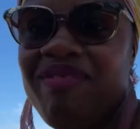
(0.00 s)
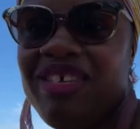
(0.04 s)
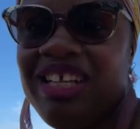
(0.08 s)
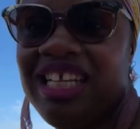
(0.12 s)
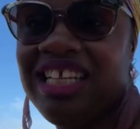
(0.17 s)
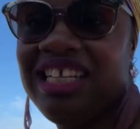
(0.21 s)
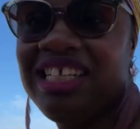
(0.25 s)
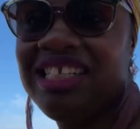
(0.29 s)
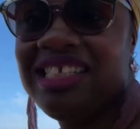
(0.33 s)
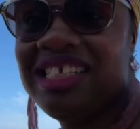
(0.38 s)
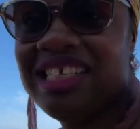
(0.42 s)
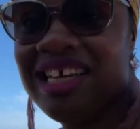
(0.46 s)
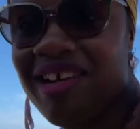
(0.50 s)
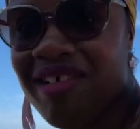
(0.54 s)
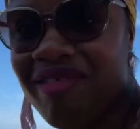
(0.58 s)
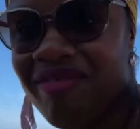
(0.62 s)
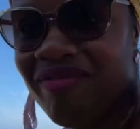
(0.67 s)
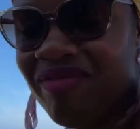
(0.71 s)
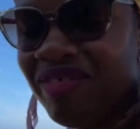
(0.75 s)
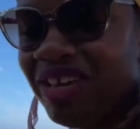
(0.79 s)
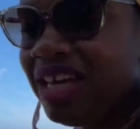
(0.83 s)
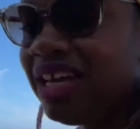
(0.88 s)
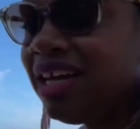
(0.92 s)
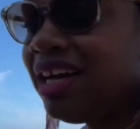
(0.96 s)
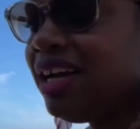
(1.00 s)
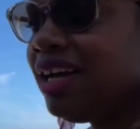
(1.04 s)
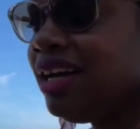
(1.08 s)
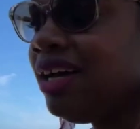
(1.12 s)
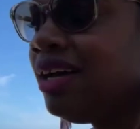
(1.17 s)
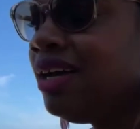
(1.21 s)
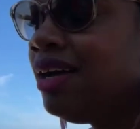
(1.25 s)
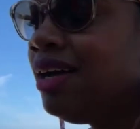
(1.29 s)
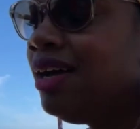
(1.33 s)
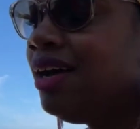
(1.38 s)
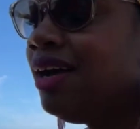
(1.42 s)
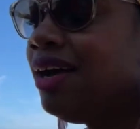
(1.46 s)
Philadelphia.
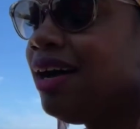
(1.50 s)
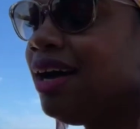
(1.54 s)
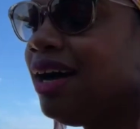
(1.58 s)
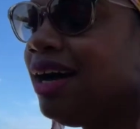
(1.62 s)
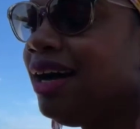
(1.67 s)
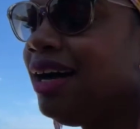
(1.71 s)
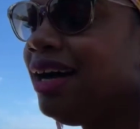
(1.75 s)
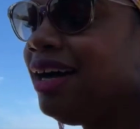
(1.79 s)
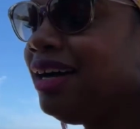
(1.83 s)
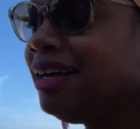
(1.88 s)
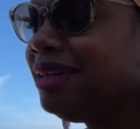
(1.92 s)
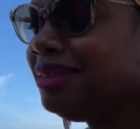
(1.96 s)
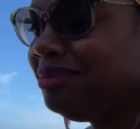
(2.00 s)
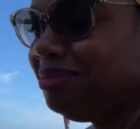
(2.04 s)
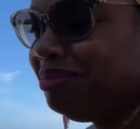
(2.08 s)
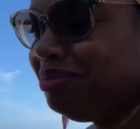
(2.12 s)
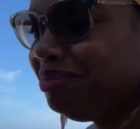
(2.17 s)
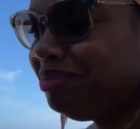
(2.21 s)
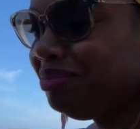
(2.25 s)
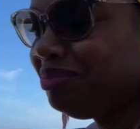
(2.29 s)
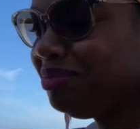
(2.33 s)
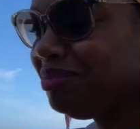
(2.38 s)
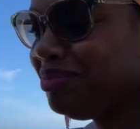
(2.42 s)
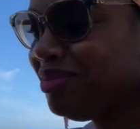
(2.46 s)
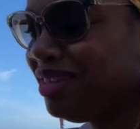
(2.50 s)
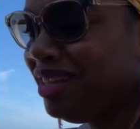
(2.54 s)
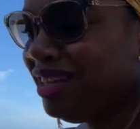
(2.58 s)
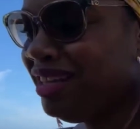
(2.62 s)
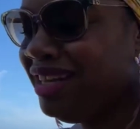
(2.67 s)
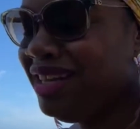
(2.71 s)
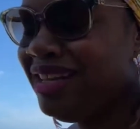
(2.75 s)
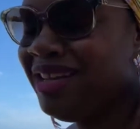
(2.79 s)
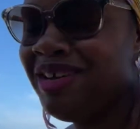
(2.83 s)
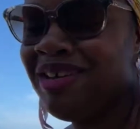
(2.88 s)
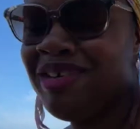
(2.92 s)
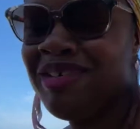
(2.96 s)

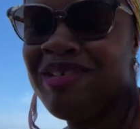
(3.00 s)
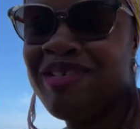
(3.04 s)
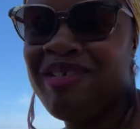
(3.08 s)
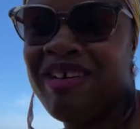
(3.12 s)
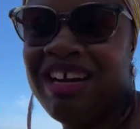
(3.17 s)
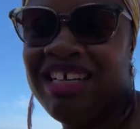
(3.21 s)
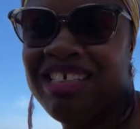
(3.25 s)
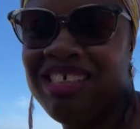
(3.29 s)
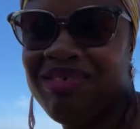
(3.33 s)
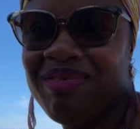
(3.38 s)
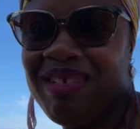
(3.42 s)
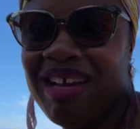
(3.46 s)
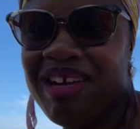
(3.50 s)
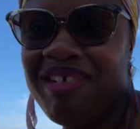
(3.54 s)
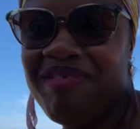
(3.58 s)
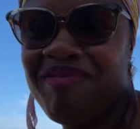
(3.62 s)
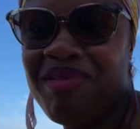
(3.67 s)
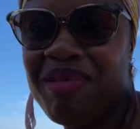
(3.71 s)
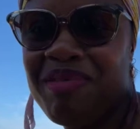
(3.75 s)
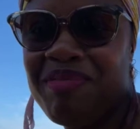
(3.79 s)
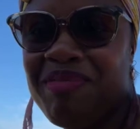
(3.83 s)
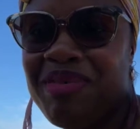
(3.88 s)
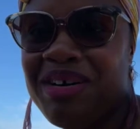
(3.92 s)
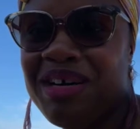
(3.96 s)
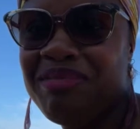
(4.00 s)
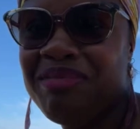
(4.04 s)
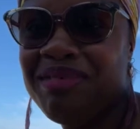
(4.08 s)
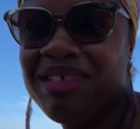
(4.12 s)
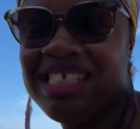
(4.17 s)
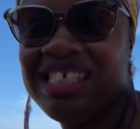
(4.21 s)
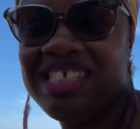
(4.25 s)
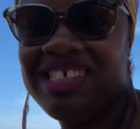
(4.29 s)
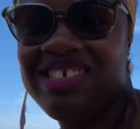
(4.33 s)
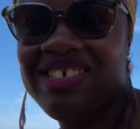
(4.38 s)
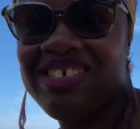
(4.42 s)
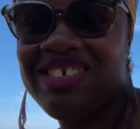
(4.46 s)
You know, graduated from
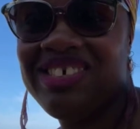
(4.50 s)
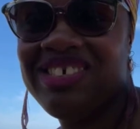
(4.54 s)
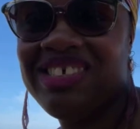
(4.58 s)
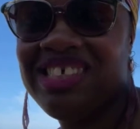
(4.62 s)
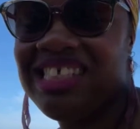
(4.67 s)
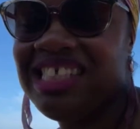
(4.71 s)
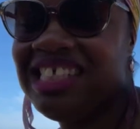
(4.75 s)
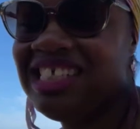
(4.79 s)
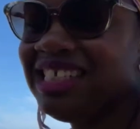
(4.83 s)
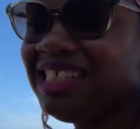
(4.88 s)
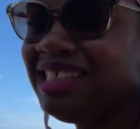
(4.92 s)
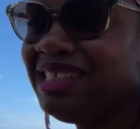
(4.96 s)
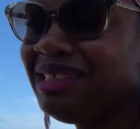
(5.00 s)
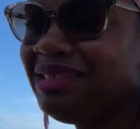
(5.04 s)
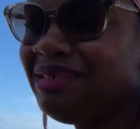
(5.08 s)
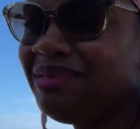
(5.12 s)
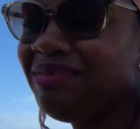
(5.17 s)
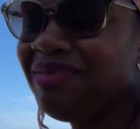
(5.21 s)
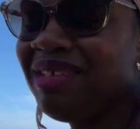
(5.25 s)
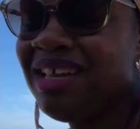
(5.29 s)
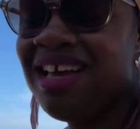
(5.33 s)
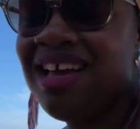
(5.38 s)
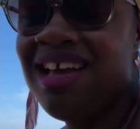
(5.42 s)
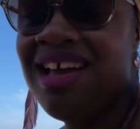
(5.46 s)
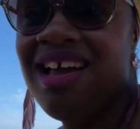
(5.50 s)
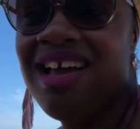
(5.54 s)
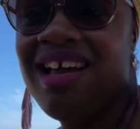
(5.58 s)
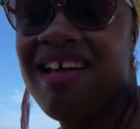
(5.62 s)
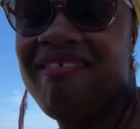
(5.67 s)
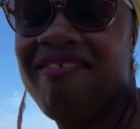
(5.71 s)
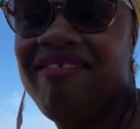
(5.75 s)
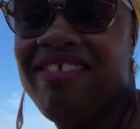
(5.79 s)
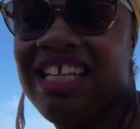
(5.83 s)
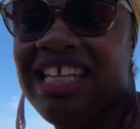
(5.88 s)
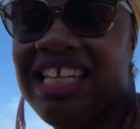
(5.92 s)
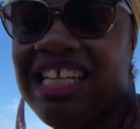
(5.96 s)
public school system
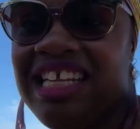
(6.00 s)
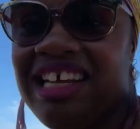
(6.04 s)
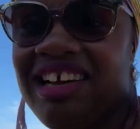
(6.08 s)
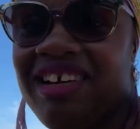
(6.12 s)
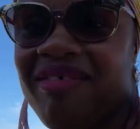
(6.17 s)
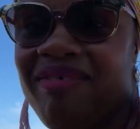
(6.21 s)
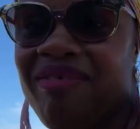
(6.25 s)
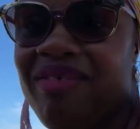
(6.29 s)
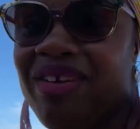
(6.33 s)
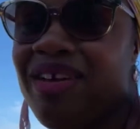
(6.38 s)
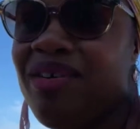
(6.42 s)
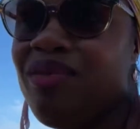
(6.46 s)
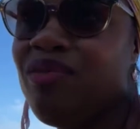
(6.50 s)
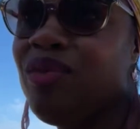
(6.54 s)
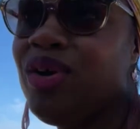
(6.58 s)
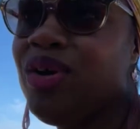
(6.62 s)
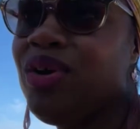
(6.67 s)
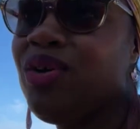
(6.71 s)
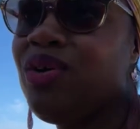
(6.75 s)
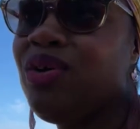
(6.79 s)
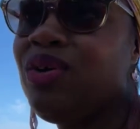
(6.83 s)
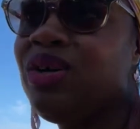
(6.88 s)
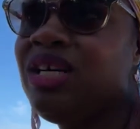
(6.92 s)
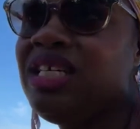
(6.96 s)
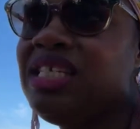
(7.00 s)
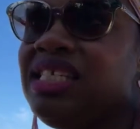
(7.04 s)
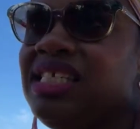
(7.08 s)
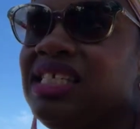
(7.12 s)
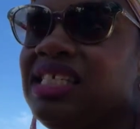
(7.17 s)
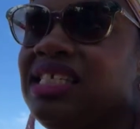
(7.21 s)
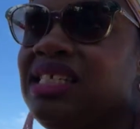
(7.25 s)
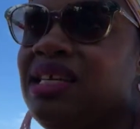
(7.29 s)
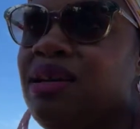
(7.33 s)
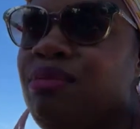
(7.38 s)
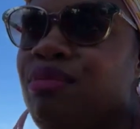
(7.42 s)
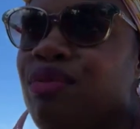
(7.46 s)
in Philadelphia, went on
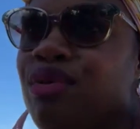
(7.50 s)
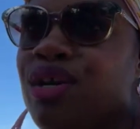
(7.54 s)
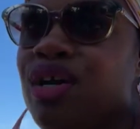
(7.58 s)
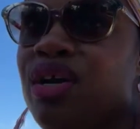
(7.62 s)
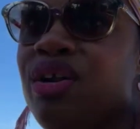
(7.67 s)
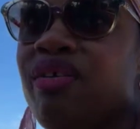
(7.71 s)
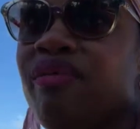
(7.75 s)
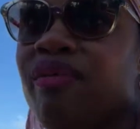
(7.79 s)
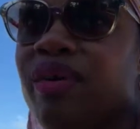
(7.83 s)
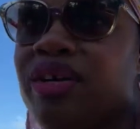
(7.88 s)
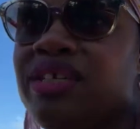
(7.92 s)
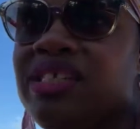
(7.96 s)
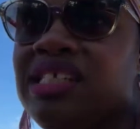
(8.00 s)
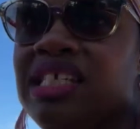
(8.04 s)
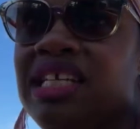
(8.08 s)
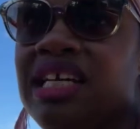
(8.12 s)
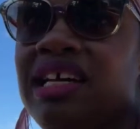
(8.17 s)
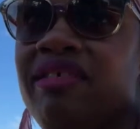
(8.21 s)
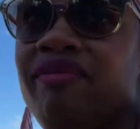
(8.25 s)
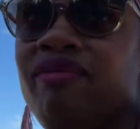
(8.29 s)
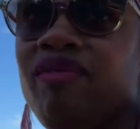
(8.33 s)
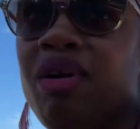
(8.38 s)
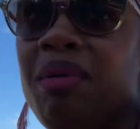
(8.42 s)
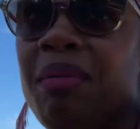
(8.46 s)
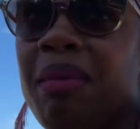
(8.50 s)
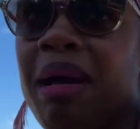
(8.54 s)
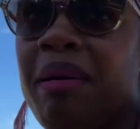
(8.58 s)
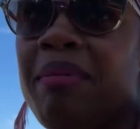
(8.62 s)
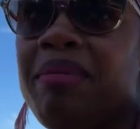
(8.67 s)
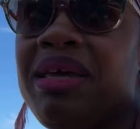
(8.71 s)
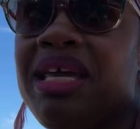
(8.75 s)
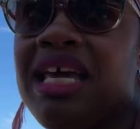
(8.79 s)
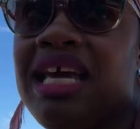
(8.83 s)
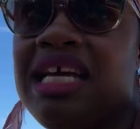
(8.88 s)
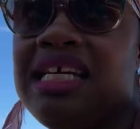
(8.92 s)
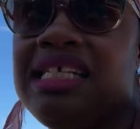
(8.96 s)
to Temple University for my
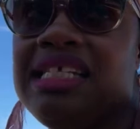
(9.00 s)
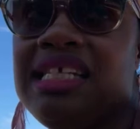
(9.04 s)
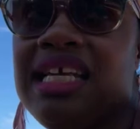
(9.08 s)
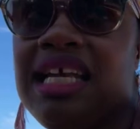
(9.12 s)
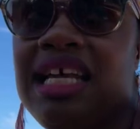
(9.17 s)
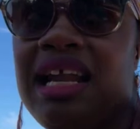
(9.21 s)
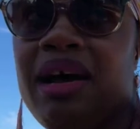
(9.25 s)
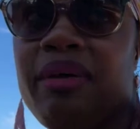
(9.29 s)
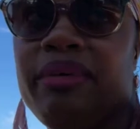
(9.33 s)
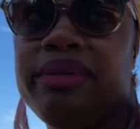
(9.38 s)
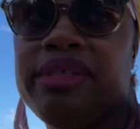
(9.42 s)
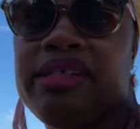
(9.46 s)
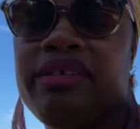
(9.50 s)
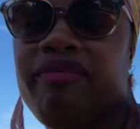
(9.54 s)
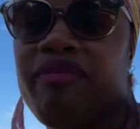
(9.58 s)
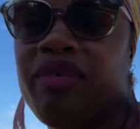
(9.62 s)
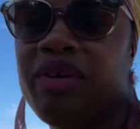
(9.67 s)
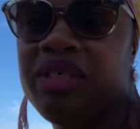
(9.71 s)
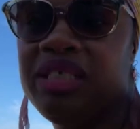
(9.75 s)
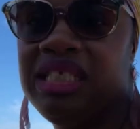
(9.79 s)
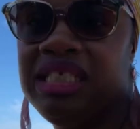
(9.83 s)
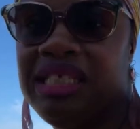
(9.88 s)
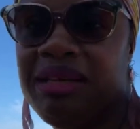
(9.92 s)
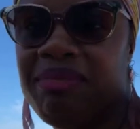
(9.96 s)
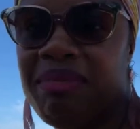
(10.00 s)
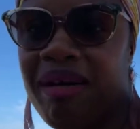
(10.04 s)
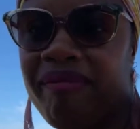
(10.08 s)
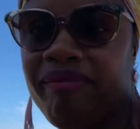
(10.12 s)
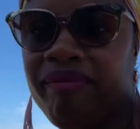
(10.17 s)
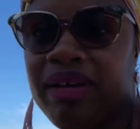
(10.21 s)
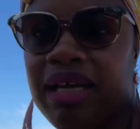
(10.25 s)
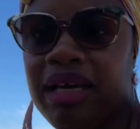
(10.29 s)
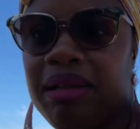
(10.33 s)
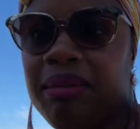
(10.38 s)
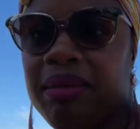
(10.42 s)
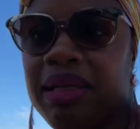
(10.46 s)
BSN. I was the first in my
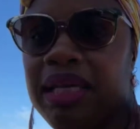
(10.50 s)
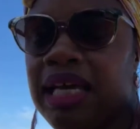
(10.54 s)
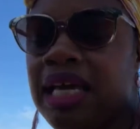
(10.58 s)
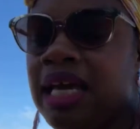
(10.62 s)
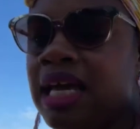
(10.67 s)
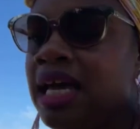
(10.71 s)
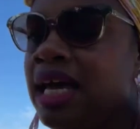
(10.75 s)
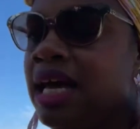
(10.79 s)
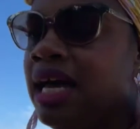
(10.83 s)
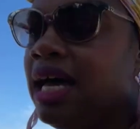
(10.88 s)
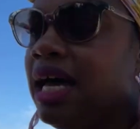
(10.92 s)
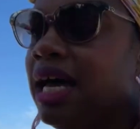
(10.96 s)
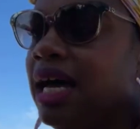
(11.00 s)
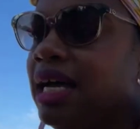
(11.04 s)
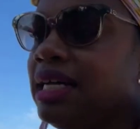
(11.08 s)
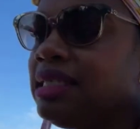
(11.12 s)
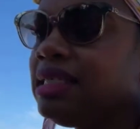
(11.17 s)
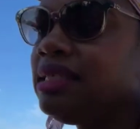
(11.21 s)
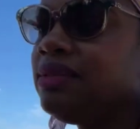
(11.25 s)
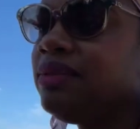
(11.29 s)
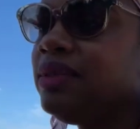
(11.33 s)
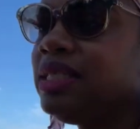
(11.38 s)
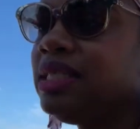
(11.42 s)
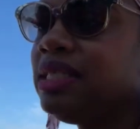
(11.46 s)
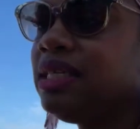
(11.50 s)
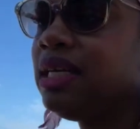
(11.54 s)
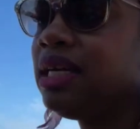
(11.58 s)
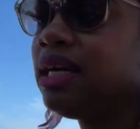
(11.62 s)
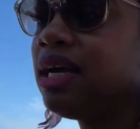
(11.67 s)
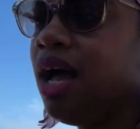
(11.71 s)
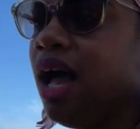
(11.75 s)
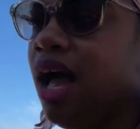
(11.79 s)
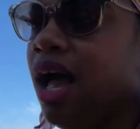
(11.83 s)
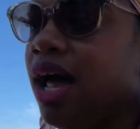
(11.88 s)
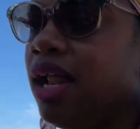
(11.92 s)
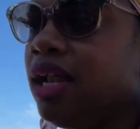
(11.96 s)
family to
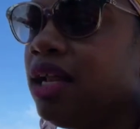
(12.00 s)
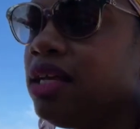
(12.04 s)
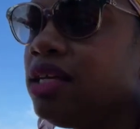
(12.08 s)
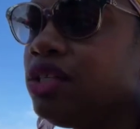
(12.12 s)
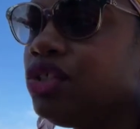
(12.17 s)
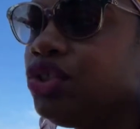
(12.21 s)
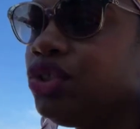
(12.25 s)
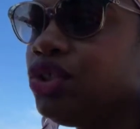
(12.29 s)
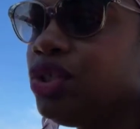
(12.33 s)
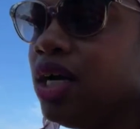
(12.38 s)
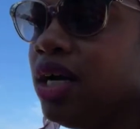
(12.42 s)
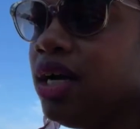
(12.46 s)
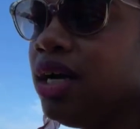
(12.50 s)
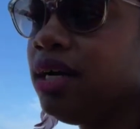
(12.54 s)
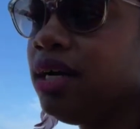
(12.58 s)
attend college,